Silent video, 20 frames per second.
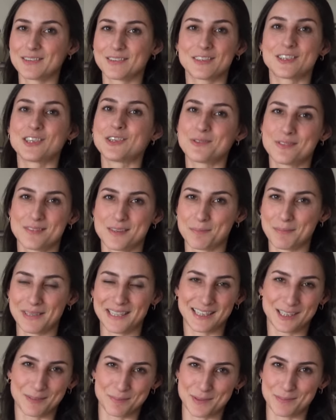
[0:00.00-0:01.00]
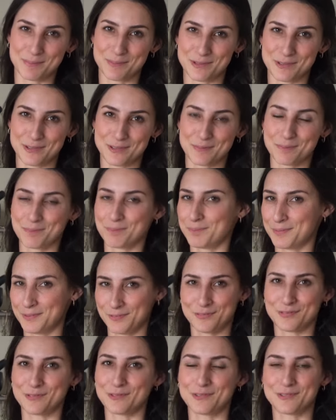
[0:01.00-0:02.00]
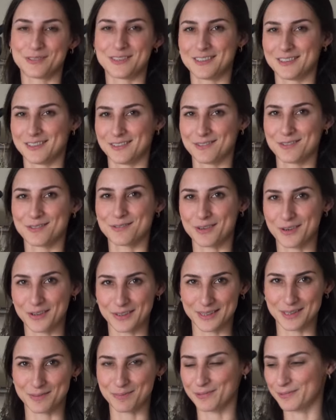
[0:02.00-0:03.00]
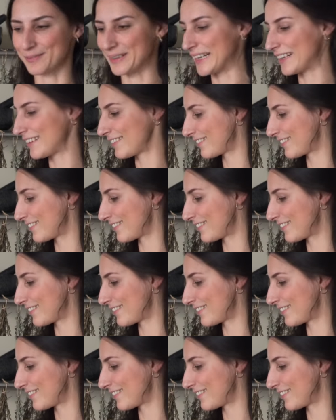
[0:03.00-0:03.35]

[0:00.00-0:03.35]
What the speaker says: use them a little bit more before, you know, throwing them away.